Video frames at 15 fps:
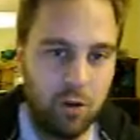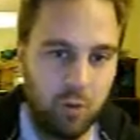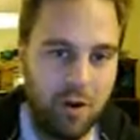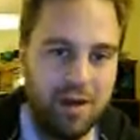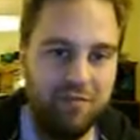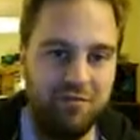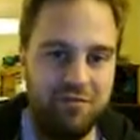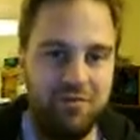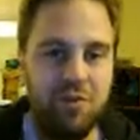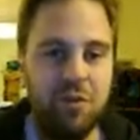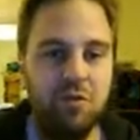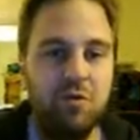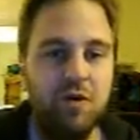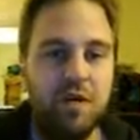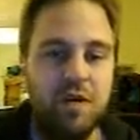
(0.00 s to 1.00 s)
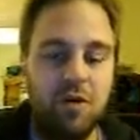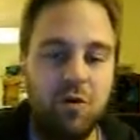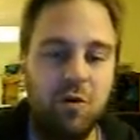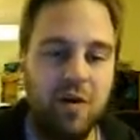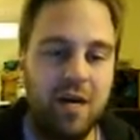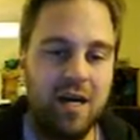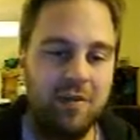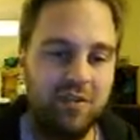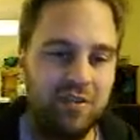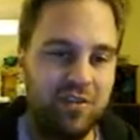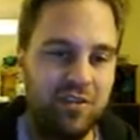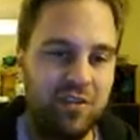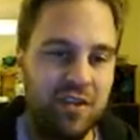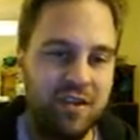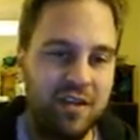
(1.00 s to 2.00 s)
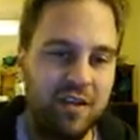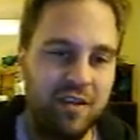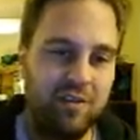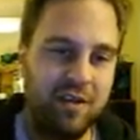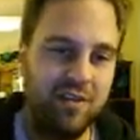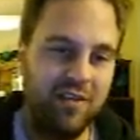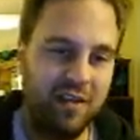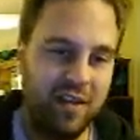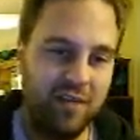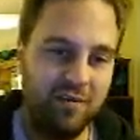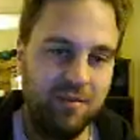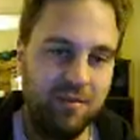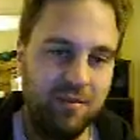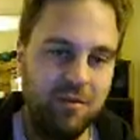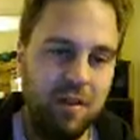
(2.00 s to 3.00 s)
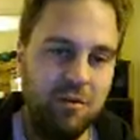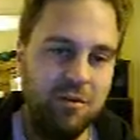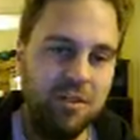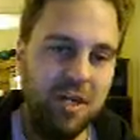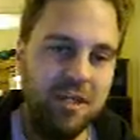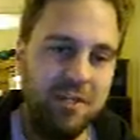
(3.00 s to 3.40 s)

quite a few orc officers as my slaves. Now what should I